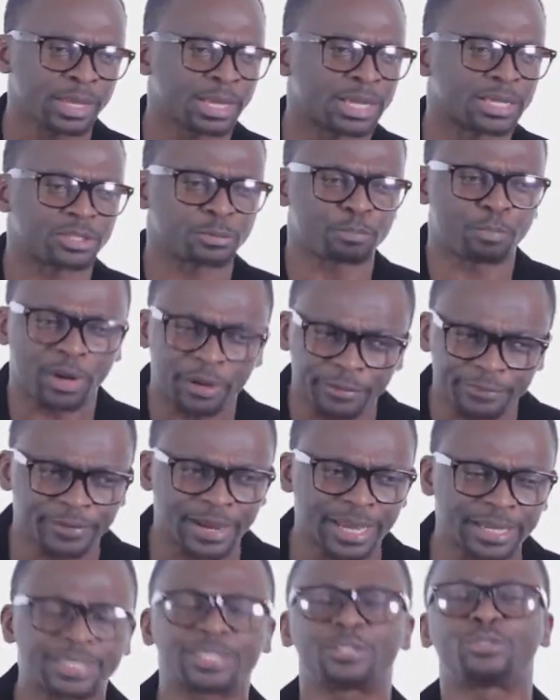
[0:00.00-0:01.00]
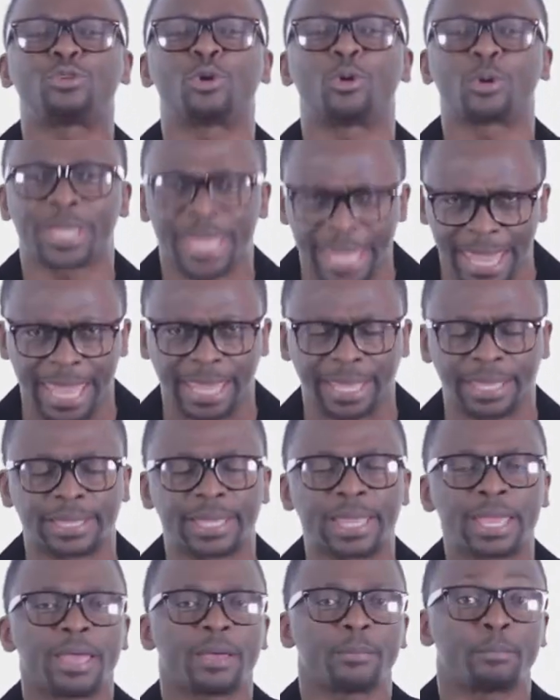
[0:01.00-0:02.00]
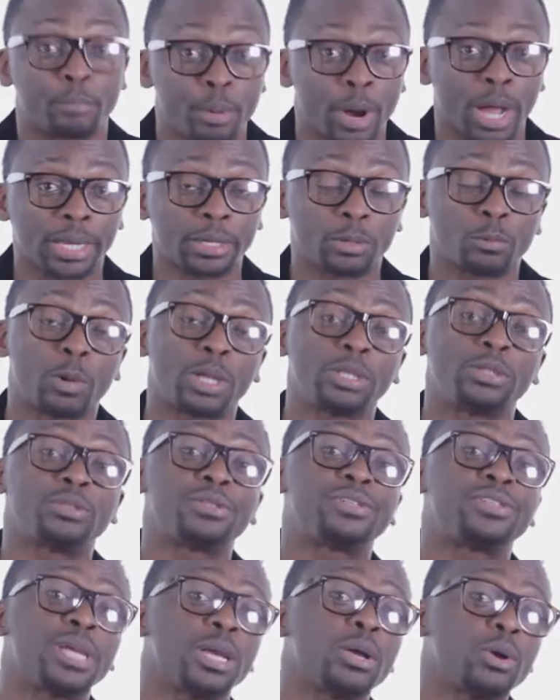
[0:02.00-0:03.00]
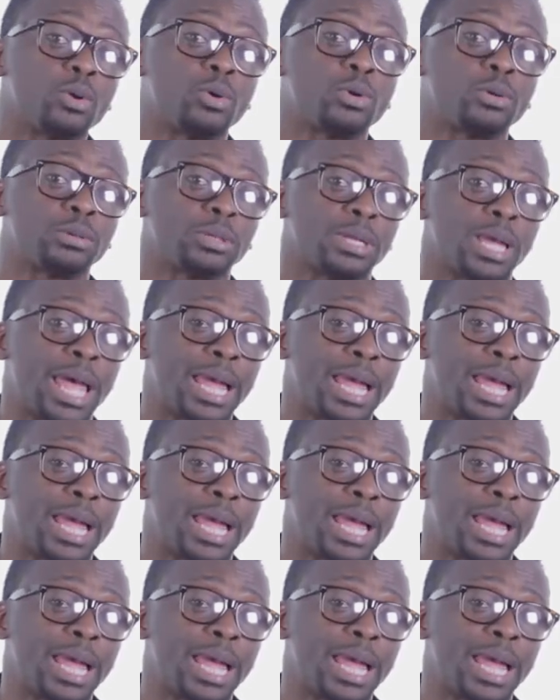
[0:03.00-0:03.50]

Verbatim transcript: It's perfect, it's okay. But when you're single